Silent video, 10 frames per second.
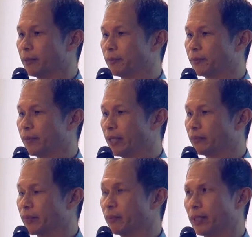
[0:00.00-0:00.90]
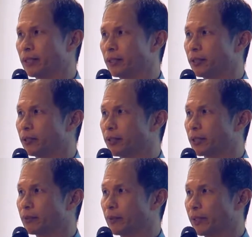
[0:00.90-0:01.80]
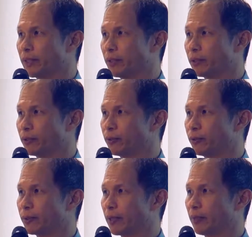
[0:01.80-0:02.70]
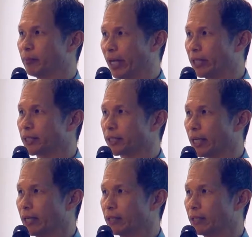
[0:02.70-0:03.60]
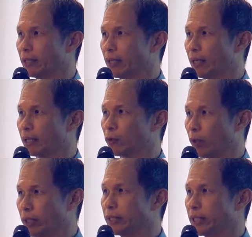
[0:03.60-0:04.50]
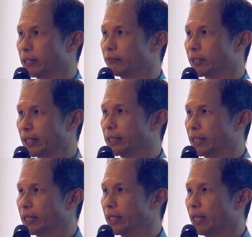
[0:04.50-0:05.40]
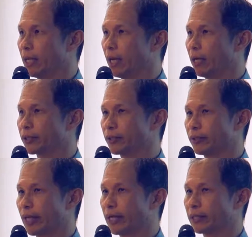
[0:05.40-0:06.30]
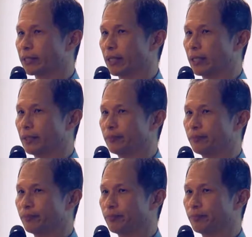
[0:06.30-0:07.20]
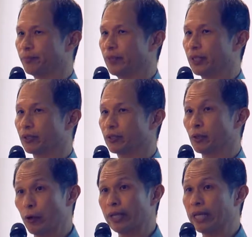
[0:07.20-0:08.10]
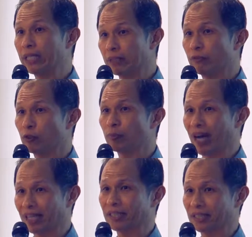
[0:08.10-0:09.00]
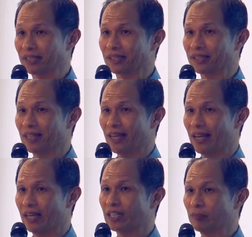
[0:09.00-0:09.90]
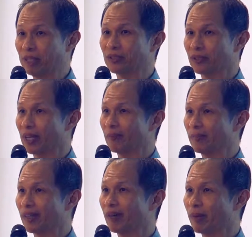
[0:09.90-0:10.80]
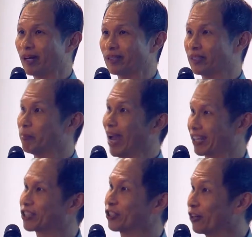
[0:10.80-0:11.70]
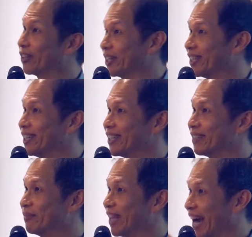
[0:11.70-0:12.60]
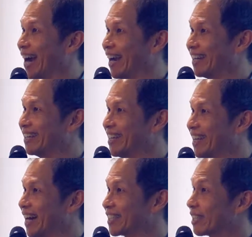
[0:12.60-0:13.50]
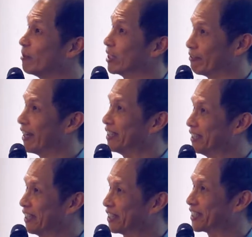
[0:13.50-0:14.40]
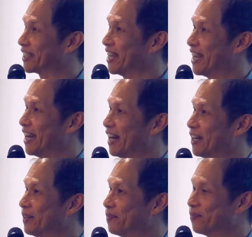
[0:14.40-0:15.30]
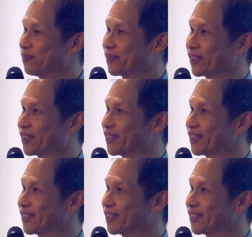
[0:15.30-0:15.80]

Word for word: um, what we wanted to do is we wanted to do by the side a uh, qualitative study uh, so that um, we could go and interview pastors and speak to them about the backstory behind uh, some of the findings. Um,